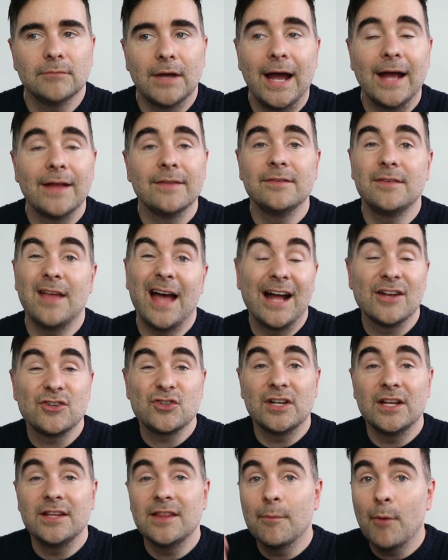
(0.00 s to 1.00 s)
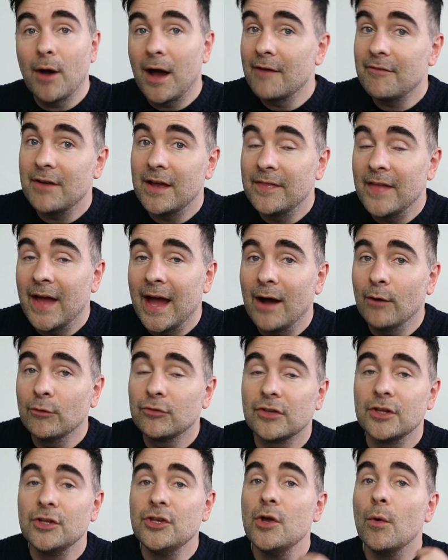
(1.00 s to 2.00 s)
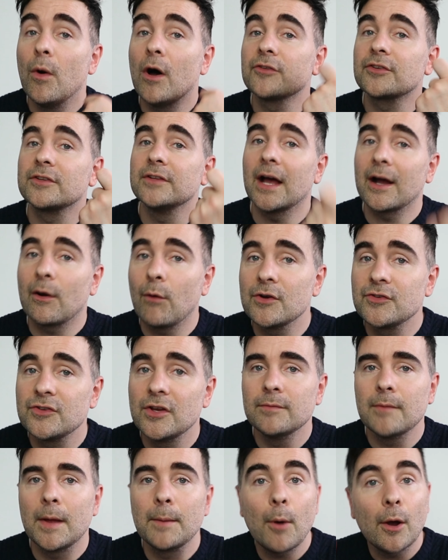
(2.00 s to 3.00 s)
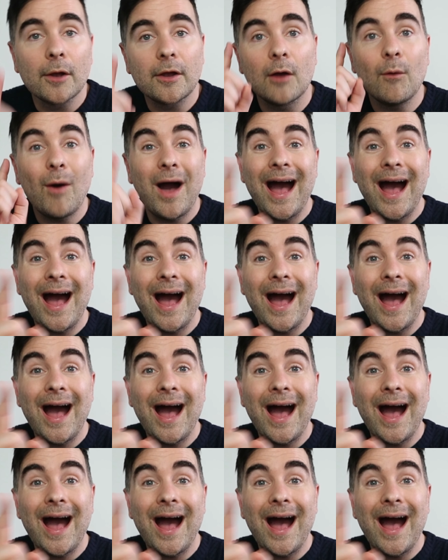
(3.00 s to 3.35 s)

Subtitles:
and actually they might have it in the house, and you asking that question, they might go,